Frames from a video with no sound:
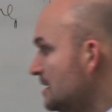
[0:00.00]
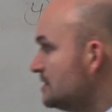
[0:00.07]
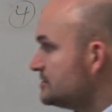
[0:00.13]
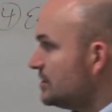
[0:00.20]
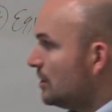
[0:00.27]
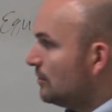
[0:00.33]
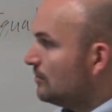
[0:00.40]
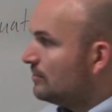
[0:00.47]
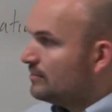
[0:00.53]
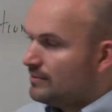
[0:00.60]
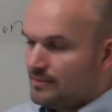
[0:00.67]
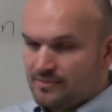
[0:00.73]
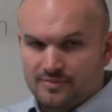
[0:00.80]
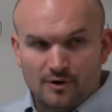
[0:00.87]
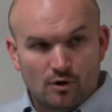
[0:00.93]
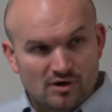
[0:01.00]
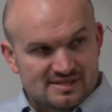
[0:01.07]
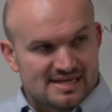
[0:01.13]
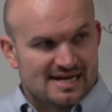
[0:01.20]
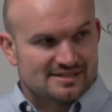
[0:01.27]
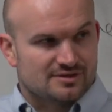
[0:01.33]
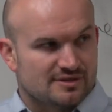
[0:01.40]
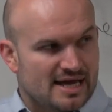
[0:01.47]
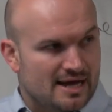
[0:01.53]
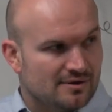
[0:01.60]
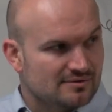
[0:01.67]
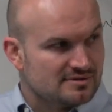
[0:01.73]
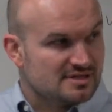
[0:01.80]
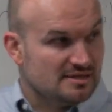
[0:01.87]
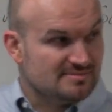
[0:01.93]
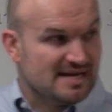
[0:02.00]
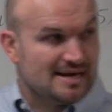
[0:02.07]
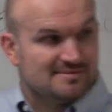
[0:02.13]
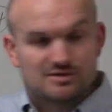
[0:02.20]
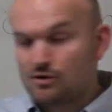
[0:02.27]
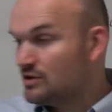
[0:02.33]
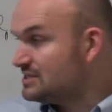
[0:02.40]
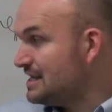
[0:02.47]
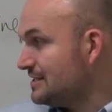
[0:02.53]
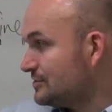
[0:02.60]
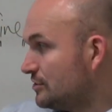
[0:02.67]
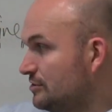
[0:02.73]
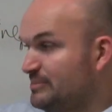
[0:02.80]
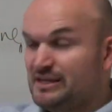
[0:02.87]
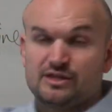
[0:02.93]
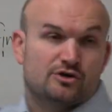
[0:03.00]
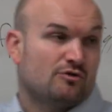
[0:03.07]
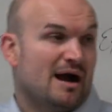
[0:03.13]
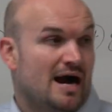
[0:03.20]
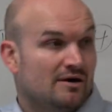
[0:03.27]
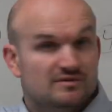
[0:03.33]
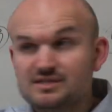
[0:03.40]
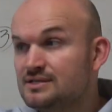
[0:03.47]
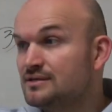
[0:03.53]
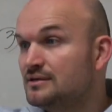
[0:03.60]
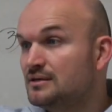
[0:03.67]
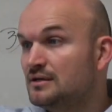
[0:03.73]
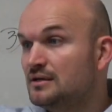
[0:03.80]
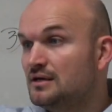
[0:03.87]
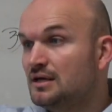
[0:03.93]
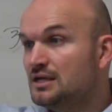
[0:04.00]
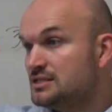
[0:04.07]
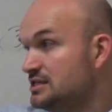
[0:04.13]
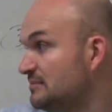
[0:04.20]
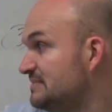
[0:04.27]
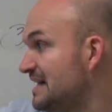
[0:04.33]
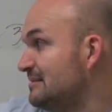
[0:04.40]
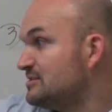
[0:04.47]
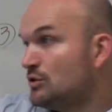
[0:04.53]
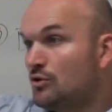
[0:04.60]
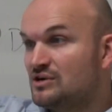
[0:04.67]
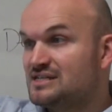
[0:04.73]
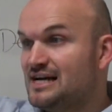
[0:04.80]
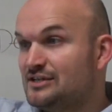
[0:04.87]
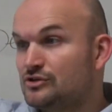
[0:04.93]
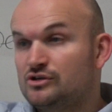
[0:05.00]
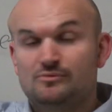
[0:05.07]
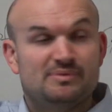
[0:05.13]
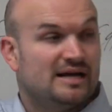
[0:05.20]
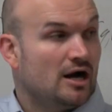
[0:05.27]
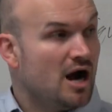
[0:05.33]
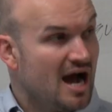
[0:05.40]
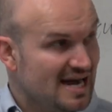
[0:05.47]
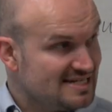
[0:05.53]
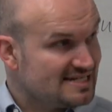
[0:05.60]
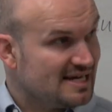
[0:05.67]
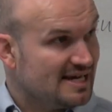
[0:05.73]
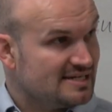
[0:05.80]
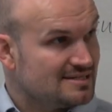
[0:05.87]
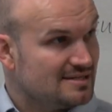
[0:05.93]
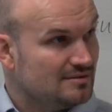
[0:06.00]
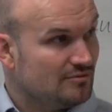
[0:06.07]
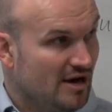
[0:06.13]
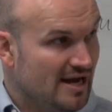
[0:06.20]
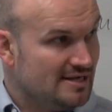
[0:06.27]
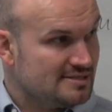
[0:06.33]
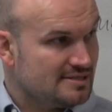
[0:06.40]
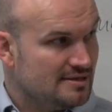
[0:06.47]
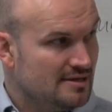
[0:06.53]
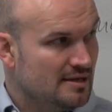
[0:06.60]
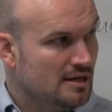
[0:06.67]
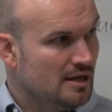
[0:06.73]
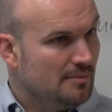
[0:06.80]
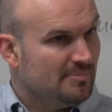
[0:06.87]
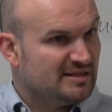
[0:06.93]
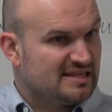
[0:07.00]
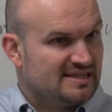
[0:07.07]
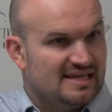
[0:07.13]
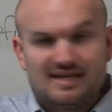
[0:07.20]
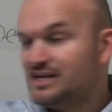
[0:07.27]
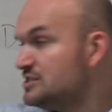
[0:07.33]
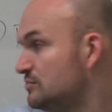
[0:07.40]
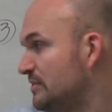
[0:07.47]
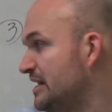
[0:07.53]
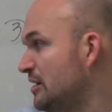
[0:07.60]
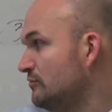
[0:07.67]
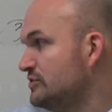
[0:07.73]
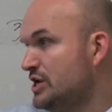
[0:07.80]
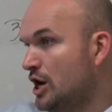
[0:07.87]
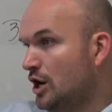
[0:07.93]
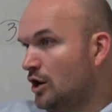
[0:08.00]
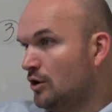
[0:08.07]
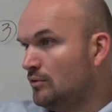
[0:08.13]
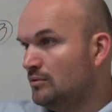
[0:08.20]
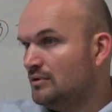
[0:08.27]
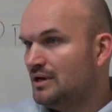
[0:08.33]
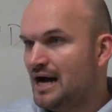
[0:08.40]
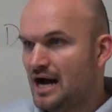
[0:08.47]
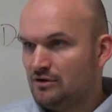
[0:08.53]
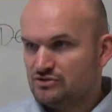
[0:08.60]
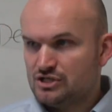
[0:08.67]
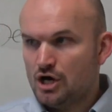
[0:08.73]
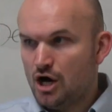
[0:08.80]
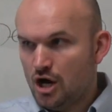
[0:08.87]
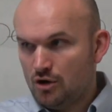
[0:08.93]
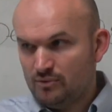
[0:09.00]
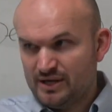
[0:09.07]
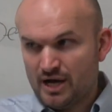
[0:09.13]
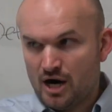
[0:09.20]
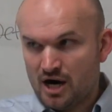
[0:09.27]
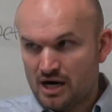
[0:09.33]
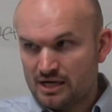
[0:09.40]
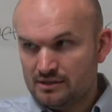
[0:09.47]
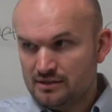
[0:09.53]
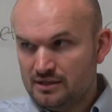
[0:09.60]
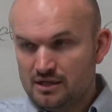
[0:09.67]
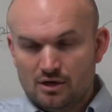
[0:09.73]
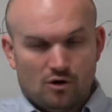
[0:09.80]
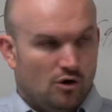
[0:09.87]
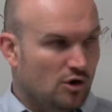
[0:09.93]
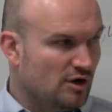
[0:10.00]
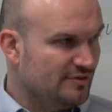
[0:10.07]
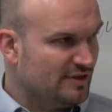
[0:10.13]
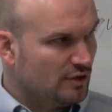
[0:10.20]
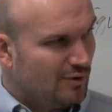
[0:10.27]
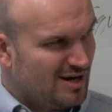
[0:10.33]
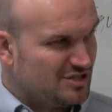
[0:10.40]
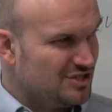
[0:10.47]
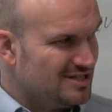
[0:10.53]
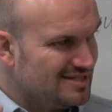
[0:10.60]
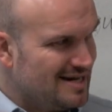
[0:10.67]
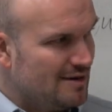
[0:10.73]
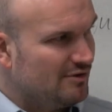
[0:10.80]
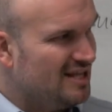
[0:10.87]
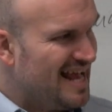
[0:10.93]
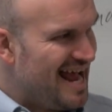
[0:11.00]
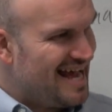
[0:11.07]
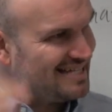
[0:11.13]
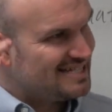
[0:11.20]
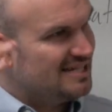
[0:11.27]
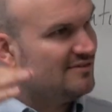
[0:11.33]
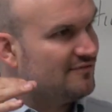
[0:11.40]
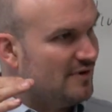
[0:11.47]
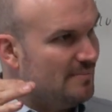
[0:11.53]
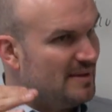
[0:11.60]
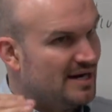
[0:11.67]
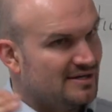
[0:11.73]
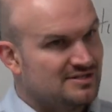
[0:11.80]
So the horizontal. Now, sometimes the horizontal could be the ground. Sometimes the horizontal could be our eyesight, right? But the thing is, we don't know how tall we are, or the question is not really asking from there.